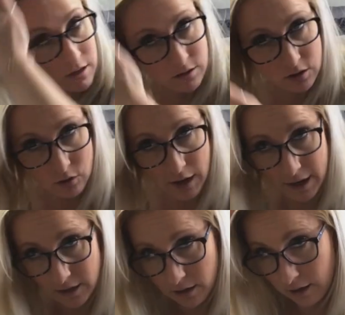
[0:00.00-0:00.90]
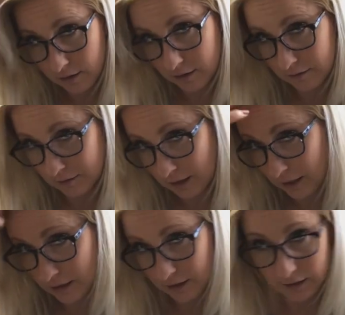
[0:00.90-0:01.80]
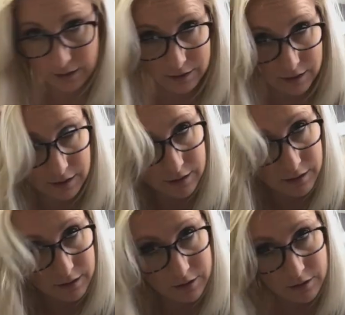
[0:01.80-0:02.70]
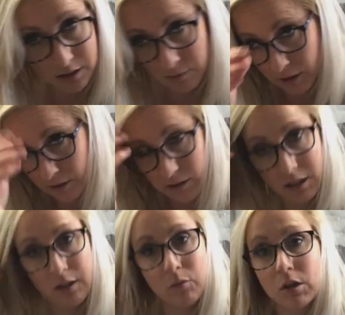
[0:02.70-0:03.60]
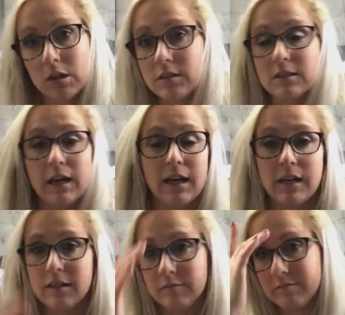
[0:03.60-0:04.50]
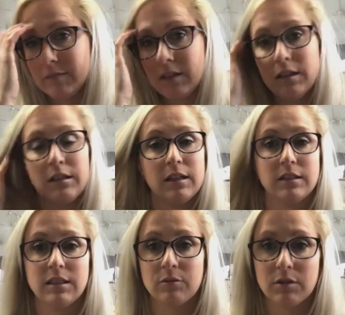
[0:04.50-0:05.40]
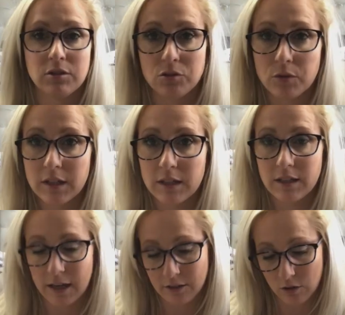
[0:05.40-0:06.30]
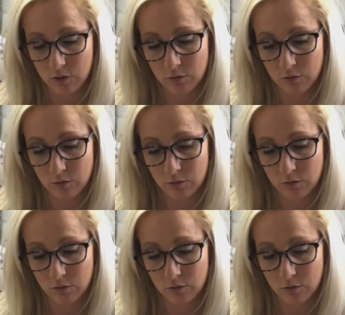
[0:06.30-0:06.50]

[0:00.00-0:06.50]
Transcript: So I like it. I like the thick cream. I think it works. Like I said, I really enjoy it.